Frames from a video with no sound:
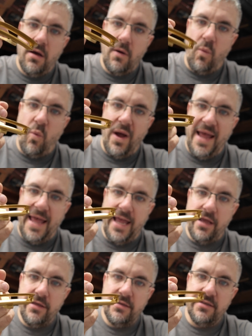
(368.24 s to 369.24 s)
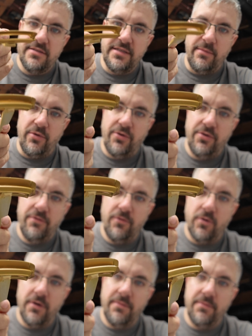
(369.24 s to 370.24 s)
wang assembled
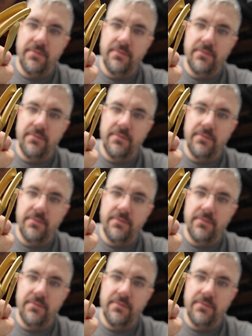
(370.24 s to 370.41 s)
for it.